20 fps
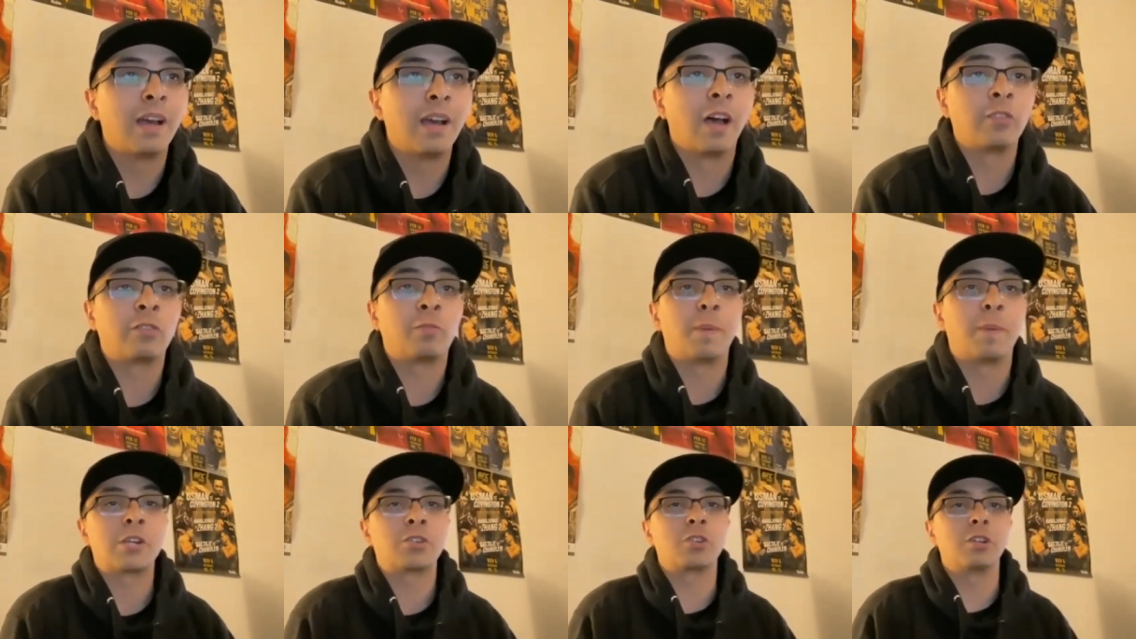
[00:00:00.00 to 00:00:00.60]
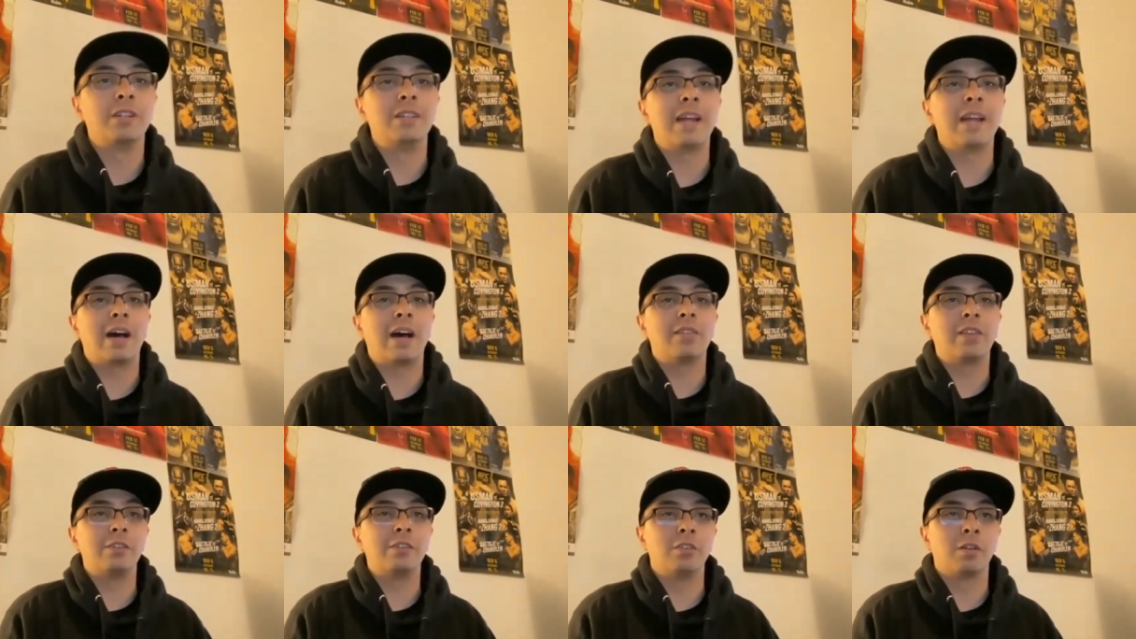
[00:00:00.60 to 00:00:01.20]
especially
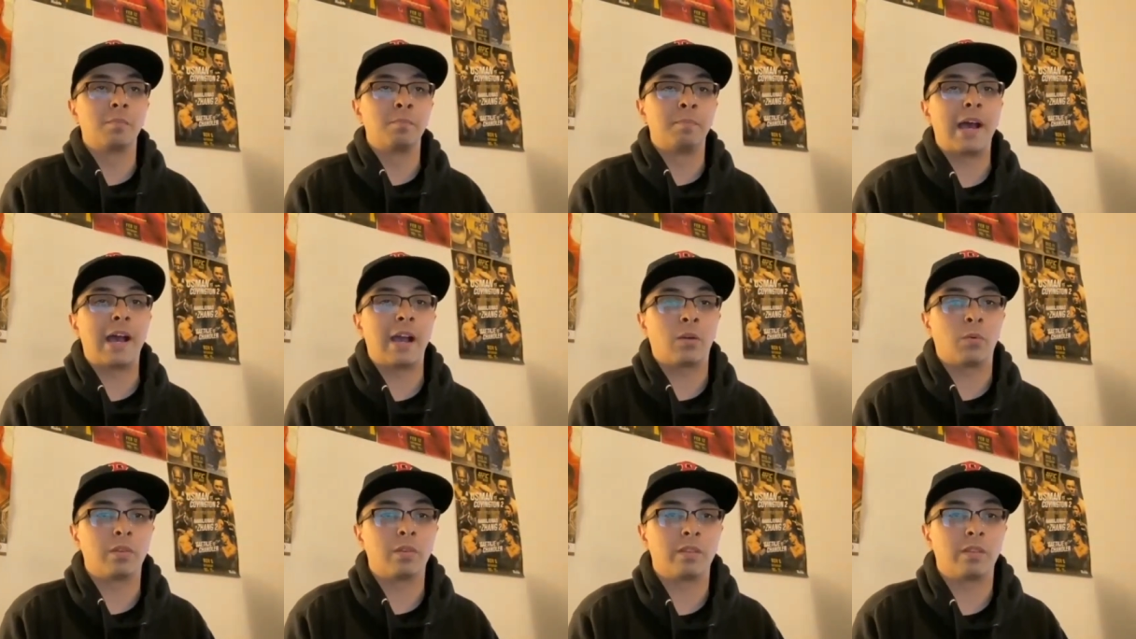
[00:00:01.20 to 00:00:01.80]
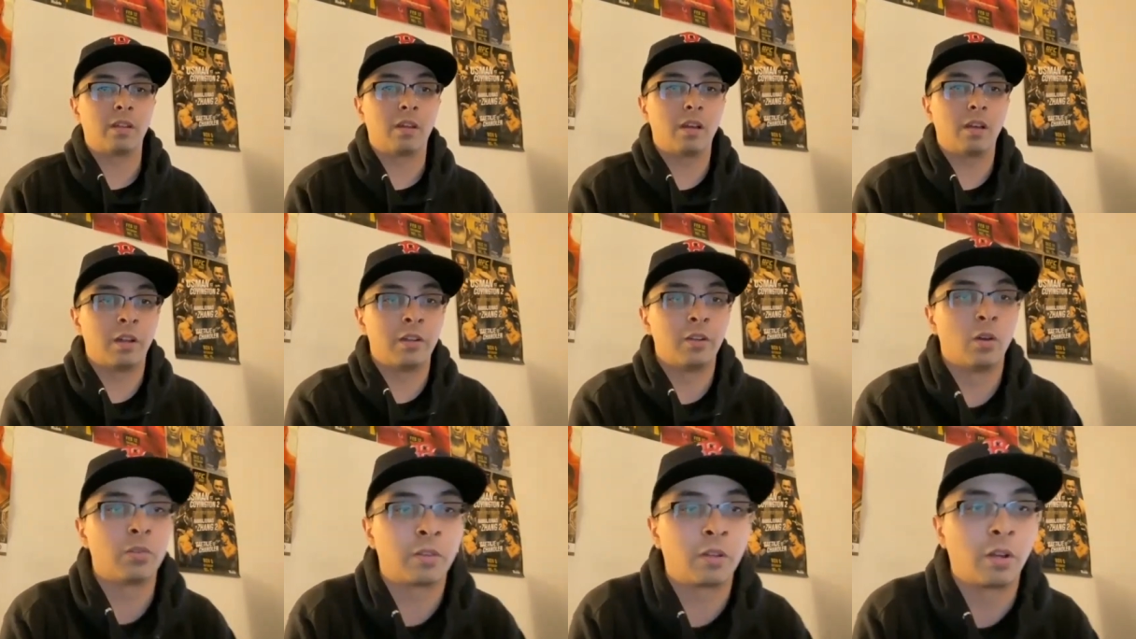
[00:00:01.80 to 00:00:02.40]
now that you're back with a,
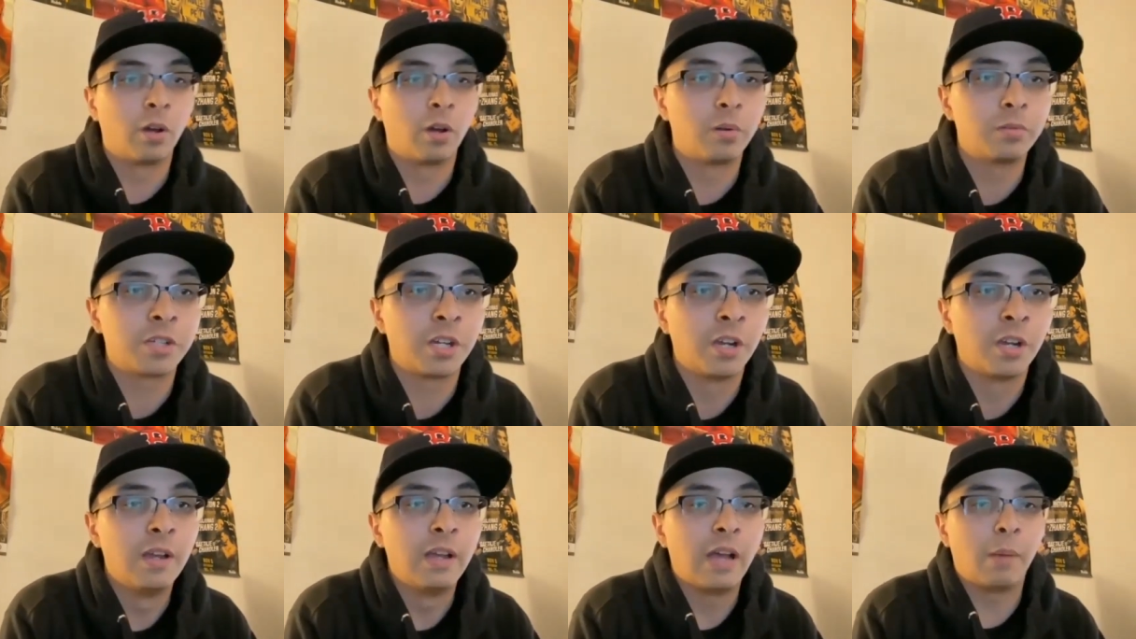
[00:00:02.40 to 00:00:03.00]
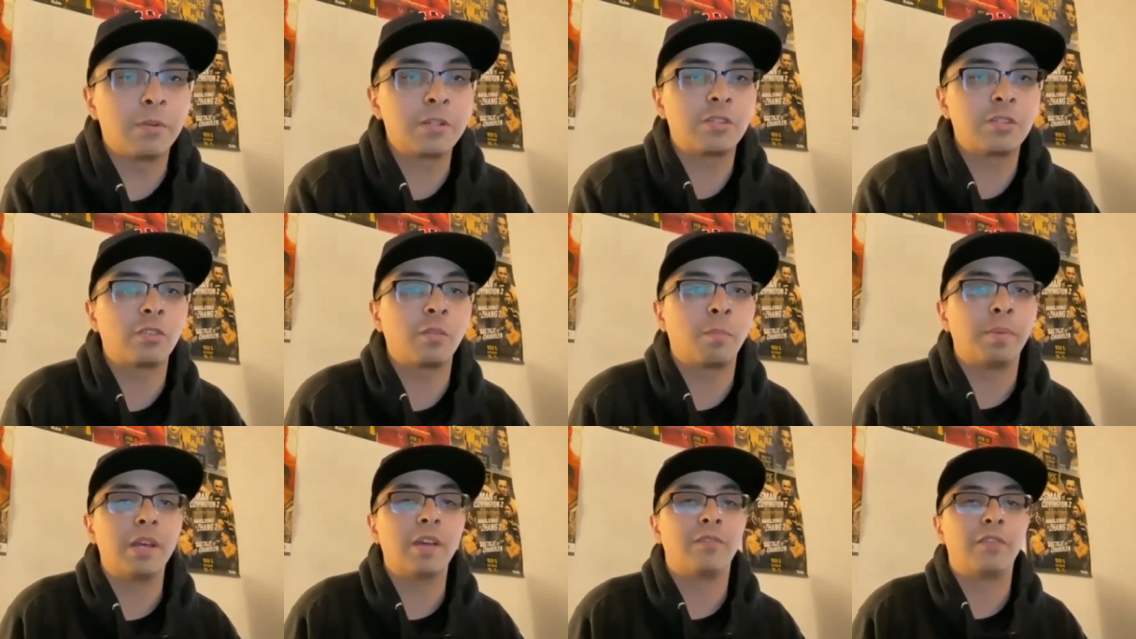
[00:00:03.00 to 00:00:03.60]
an old coach, how much does the
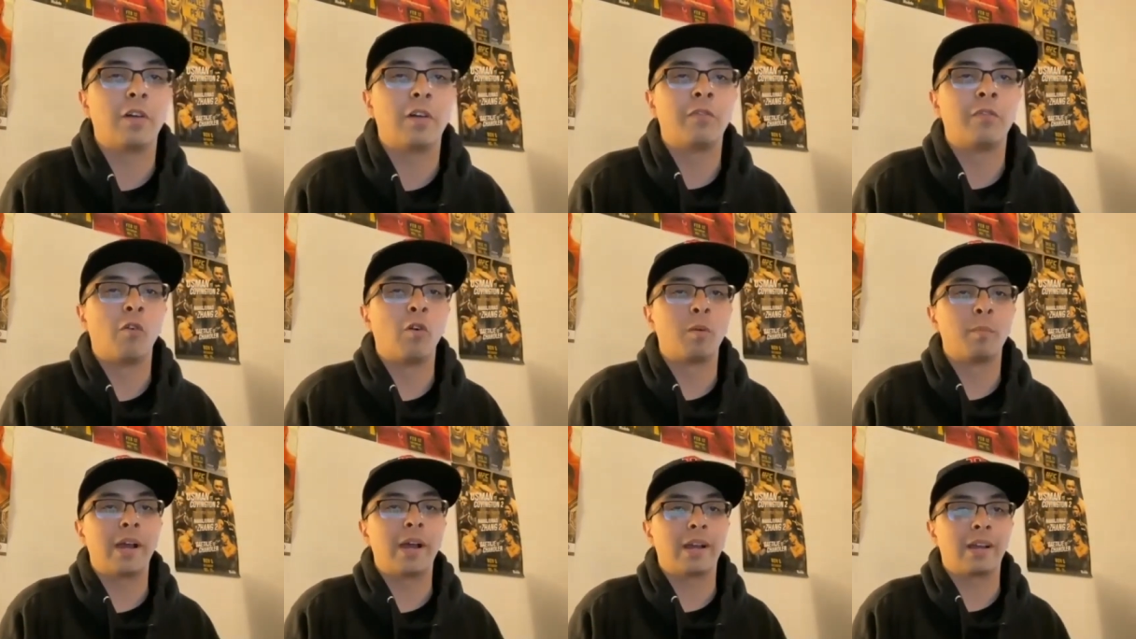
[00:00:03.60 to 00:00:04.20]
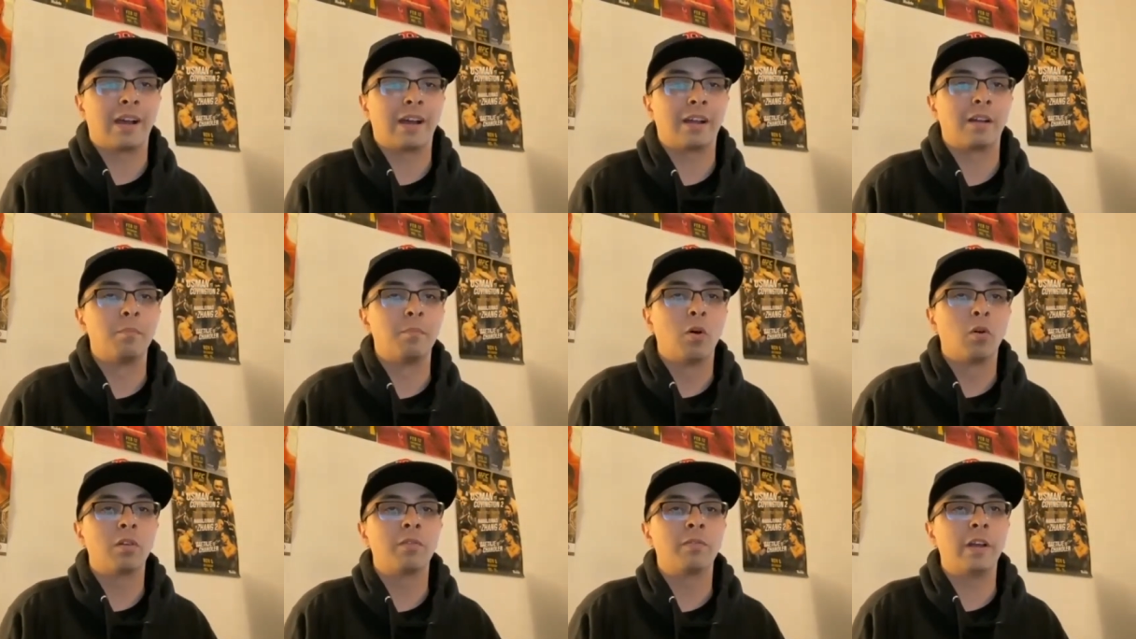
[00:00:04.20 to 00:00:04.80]
P F L format kind of
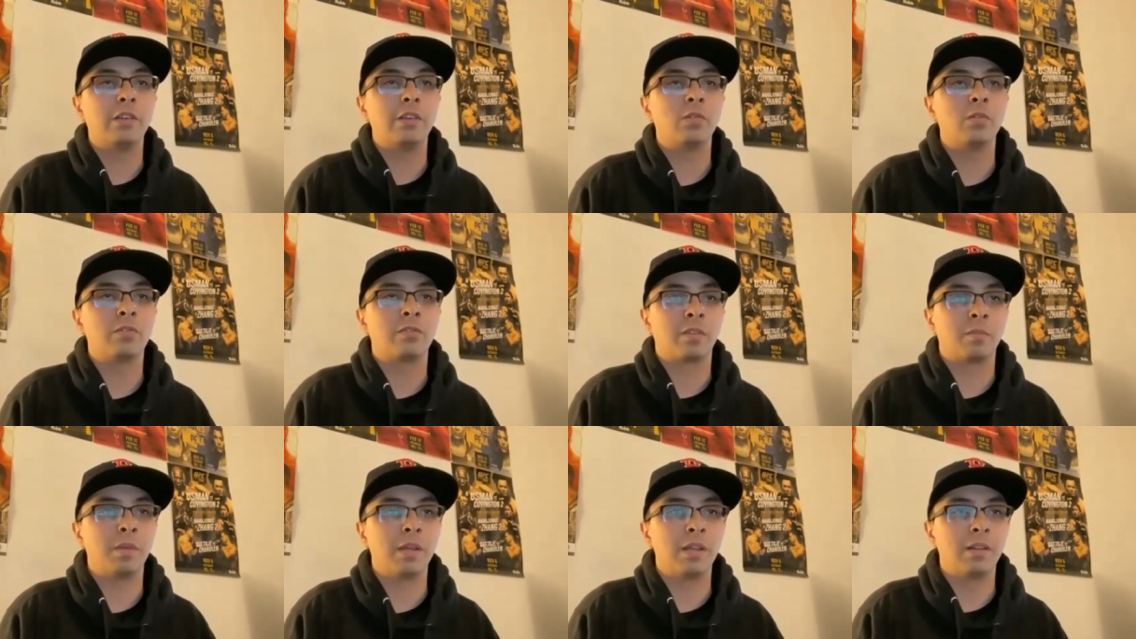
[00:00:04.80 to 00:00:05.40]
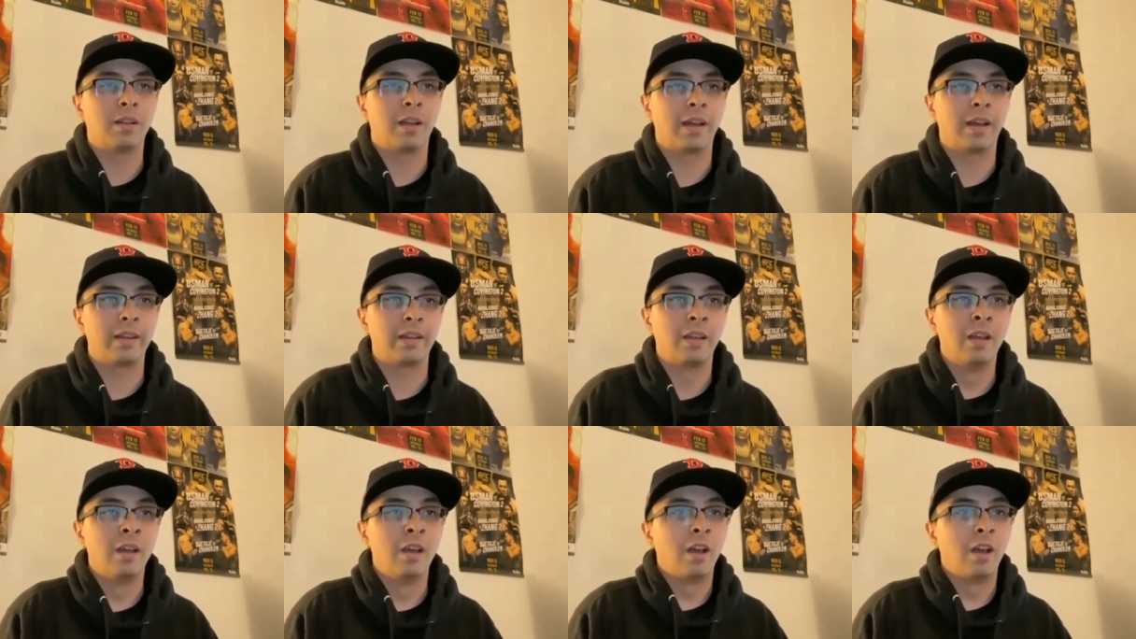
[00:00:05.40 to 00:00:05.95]
motivate you to be like,